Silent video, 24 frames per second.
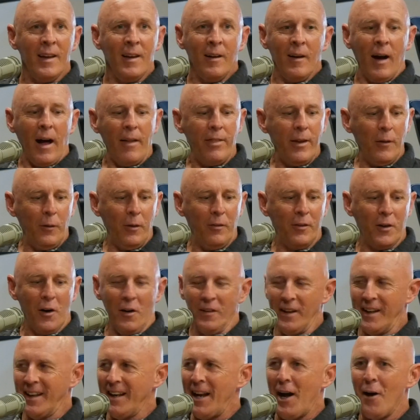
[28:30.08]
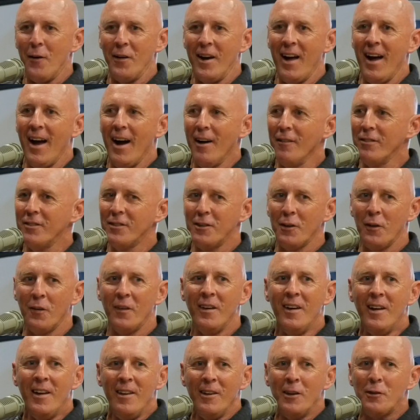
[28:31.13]
I think we've gone like an hour and a half, so
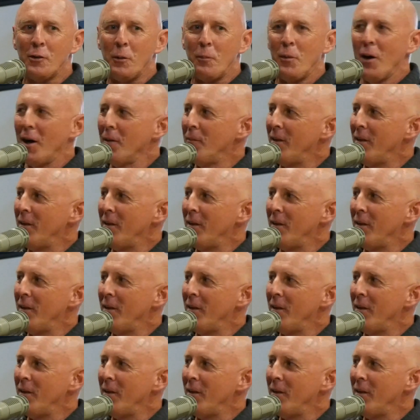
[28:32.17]
this will probably